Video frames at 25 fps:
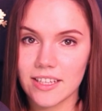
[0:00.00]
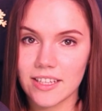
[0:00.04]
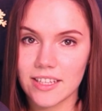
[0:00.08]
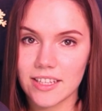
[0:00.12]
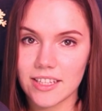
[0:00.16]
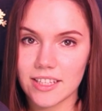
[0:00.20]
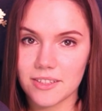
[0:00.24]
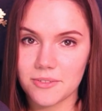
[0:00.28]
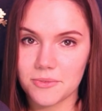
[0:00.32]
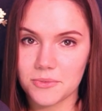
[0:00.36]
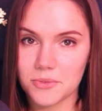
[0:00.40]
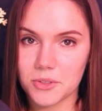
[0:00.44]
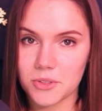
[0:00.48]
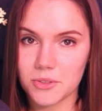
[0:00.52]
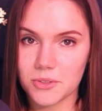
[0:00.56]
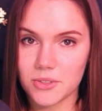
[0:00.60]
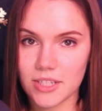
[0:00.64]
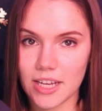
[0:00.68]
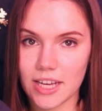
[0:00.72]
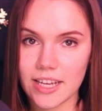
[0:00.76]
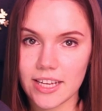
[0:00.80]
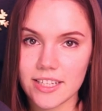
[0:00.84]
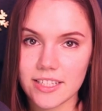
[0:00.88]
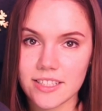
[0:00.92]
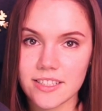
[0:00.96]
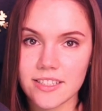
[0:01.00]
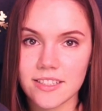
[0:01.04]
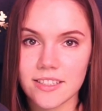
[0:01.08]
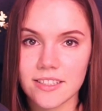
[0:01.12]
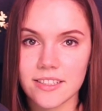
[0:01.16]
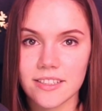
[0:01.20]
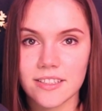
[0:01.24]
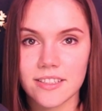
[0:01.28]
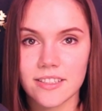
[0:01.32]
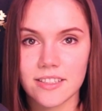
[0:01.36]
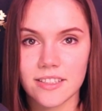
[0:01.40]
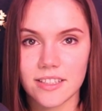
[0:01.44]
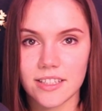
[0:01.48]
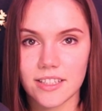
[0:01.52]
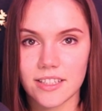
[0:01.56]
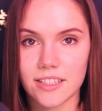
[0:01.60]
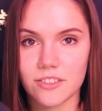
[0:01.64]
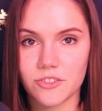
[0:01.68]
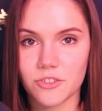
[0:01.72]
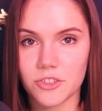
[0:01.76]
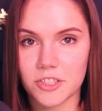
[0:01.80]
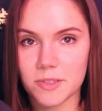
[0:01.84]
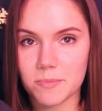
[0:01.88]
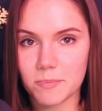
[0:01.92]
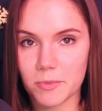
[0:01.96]
If you died, it
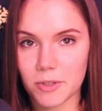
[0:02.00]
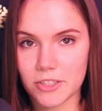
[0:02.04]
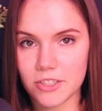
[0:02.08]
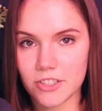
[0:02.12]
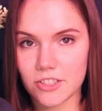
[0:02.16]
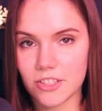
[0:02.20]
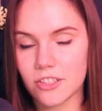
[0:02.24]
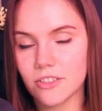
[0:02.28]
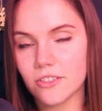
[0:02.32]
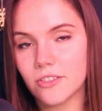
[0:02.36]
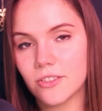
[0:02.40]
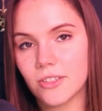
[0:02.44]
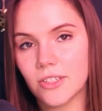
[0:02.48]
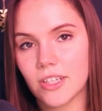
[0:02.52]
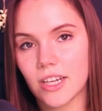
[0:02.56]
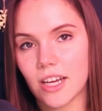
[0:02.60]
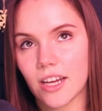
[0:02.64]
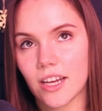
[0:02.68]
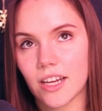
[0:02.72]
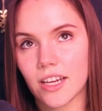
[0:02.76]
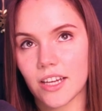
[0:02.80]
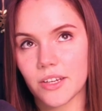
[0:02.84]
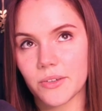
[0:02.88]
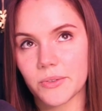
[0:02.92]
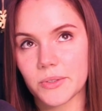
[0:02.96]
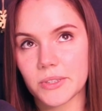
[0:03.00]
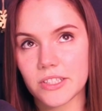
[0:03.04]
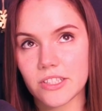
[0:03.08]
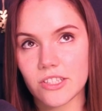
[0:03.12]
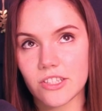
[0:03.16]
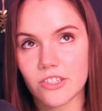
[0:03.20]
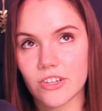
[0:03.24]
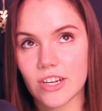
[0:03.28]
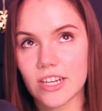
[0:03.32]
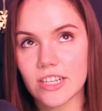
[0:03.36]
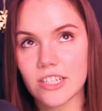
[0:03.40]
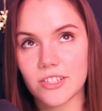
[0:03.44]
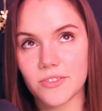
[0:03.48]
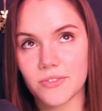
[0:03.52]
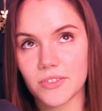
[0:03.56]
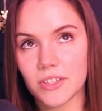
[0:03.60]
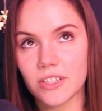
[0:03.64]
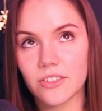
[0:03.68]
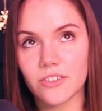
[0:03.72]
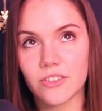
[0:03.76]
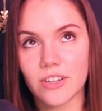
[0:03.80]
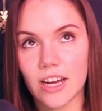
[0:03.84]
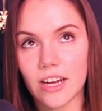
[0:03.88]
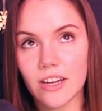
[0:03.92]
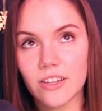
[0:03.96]
respawned you. I was trying to
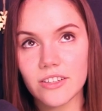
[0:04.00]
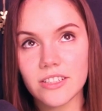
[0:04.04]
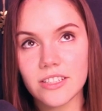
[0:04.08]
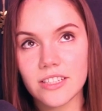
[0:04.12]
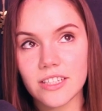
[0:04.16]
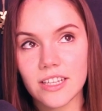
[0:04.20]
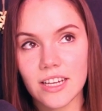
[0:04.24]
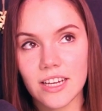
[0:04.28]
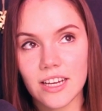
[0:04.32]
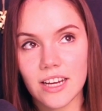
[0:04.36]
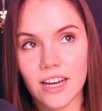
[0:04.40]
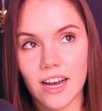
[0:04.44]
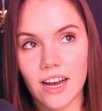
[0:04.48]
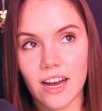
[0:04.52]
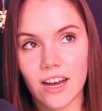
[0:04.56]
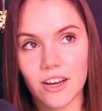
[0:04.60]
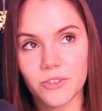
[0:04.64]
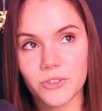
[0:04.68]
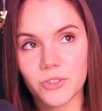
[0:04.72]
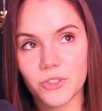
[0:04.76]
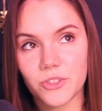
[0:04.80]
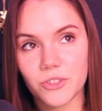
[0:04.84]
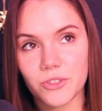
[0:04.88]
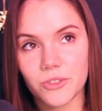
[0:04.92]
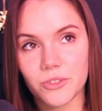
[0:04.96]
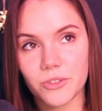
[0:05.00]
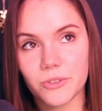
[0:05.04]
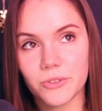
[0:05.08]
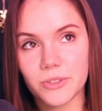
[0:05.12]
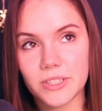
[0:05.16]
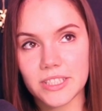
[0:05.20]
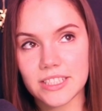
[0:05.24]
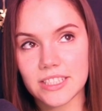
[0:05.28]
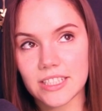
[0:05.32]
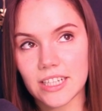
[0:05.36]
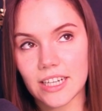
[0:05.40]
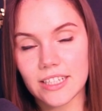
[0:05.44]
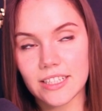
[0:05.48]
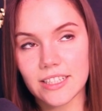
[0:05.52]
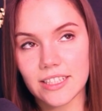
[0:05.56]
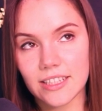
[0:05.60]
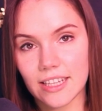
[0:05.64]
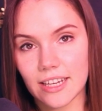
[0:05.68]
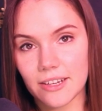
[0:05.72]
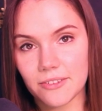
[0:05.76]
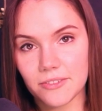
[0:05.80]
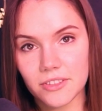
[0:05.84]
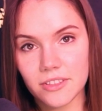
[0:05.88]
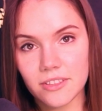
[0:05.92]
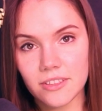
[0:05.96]
figure out how to restart the
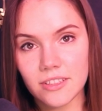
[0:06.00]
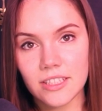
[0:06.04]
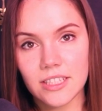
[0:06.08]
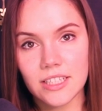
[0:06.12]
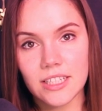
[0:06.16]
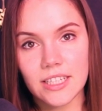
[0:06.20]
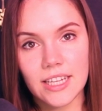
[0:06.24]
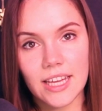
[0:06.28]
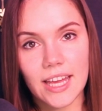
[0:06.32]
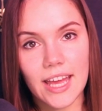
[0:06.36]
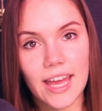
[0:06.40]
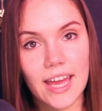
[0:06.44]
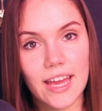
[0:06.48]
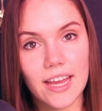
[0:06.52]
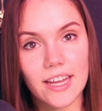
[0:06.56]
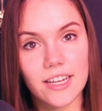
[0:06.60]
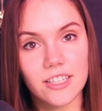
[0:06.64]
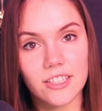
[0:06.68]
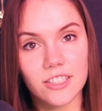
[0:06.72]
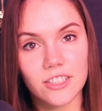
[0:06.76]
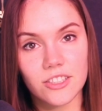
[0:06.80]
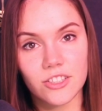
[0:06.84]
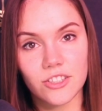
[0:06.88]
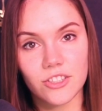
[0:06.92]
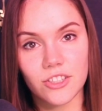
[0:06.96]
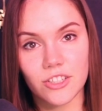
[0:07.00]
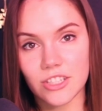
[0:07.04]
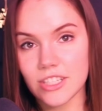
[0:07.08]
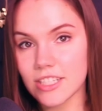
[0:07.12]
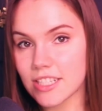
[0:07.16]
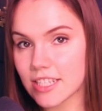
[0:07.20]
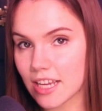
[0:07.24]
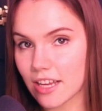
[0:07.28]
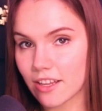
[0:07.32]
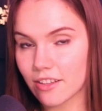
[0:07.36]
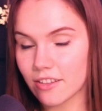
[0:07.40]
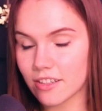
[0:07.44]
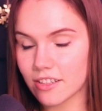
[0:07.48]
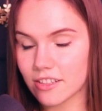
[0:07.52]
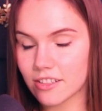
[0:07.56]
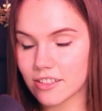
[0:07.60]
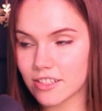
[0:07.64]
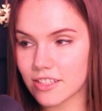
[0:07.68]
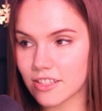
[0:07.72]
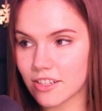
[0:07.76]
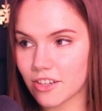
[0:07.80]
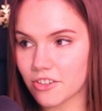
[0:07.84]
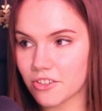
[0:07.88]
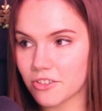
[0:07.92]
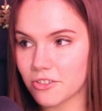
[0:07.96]
level, and turns out there is
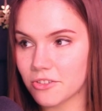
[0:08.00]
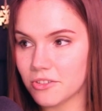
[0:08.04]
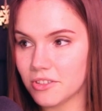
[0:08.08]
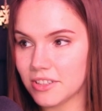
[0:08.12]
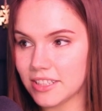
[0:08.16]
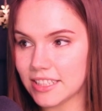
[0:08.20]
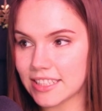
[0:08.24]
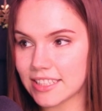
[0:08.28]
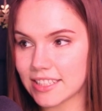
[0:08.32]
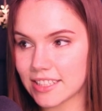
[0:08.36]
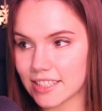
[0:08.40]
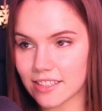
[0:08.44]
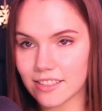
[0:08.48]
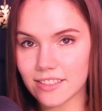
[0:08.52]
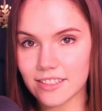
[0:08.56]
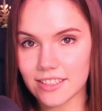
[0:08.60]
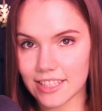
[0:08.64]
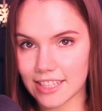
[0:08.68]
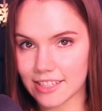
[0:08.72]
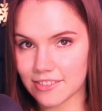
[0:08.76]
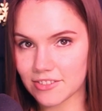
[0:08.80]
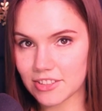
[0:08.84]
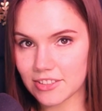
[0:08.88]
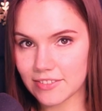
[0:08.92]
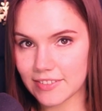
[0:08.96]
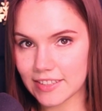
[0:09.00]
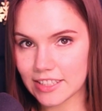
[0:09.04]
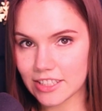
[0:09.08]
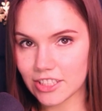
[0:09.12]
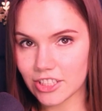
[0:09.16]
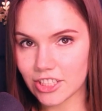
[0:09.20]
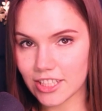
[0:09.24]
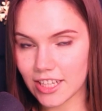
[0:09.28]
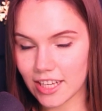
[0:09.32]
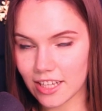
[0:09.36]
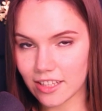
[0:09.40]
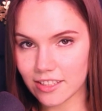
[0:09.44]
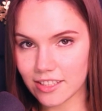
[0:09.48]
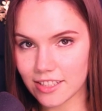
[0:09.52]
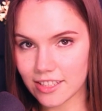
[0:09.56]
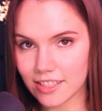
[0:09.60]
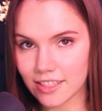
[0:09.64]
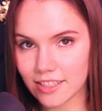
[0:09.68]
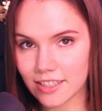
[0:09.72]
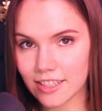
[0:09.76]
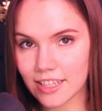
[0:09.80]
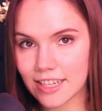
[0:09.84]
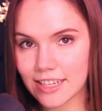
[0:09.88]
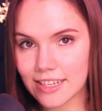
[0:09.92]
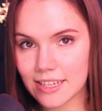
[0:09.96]
no restart level functionality,
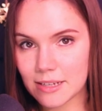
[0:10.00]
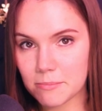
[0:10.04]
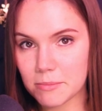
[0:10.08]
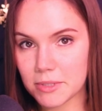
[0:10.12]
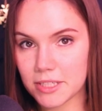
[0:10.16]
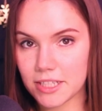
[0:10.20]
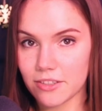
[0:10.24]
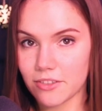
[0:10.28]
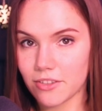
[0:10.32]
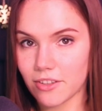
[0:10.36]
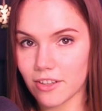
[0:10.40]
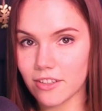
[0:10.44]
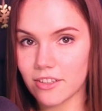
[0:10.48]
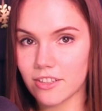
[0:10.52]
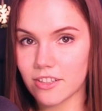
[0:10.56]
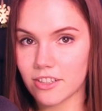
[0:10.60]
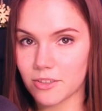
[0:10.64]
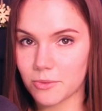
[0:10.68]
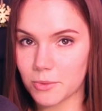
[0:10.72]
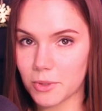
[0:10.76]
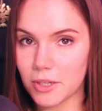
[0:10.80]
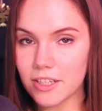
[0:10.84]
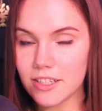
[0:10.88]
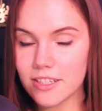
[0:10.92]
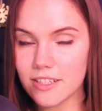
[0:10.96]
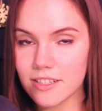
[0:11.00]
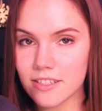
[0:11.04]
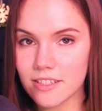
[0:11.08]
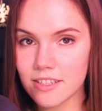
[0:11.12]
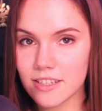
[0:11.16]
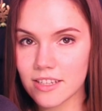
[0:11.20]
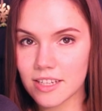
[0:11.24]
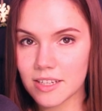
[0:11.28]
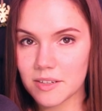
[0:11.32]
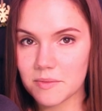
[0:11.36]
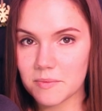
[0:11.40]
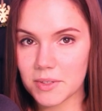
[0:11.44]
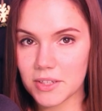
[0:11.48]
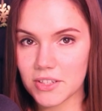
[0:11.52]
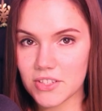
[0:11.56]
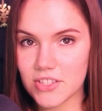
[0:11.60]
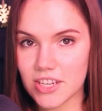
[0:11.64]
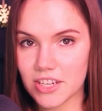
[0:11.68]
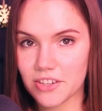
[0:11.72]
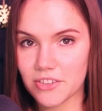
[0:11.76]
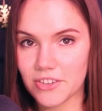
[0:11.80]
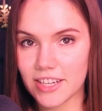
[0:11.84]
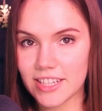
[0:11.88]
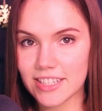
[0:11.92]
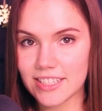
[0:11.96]
but I thought there was because I
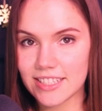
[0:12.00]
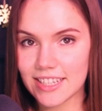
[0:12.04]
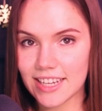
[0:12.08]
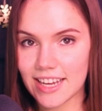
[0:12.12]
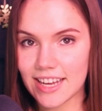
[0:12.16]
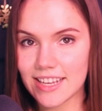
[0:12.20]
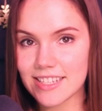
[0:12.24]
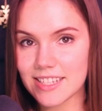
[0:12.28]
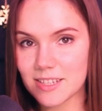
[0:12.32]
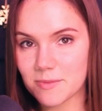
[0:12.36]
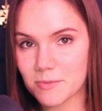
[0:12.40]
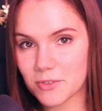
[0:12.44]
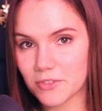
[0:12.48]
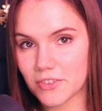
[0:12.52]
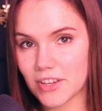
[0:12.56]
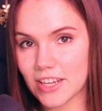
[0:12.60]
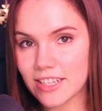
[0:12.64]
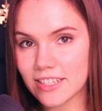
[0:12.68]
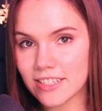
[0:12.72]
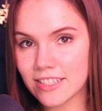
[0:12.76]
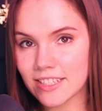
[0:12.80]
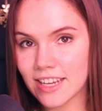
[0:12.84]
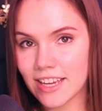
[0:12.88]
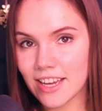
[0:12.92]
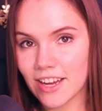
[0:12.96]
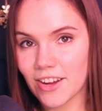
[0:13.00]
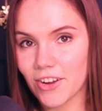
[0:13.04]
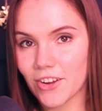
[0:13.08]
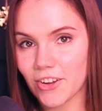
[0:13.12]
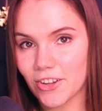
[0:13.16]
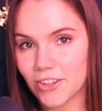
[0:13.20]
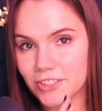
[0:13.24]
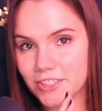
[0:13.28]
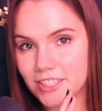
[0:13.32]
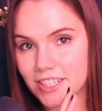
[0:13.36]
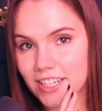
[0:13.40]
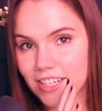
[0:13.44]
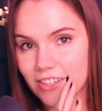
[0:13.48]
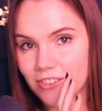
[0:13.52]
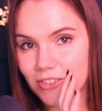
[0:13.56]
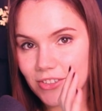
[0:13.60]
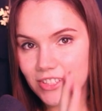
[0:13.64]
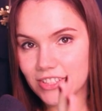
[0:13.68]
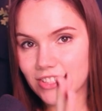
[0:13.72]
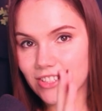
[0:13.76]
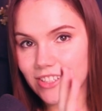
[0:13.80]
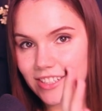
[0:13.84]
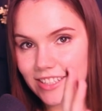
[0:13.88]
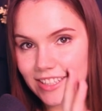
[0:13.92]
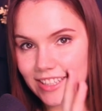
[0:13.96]
created a custom event called
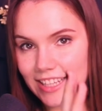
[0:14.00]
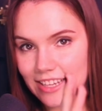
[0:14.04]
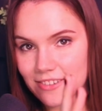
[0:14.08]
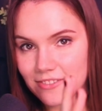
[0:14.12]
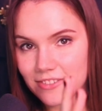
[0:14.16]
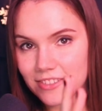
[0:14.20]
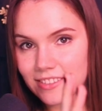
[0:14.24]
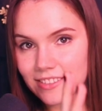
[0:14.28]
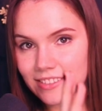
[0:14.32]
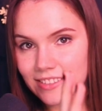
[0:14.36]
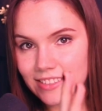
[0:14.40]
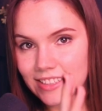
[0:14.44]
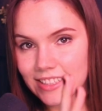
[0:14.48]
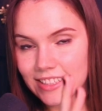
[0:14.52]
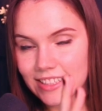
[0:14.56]
restart level,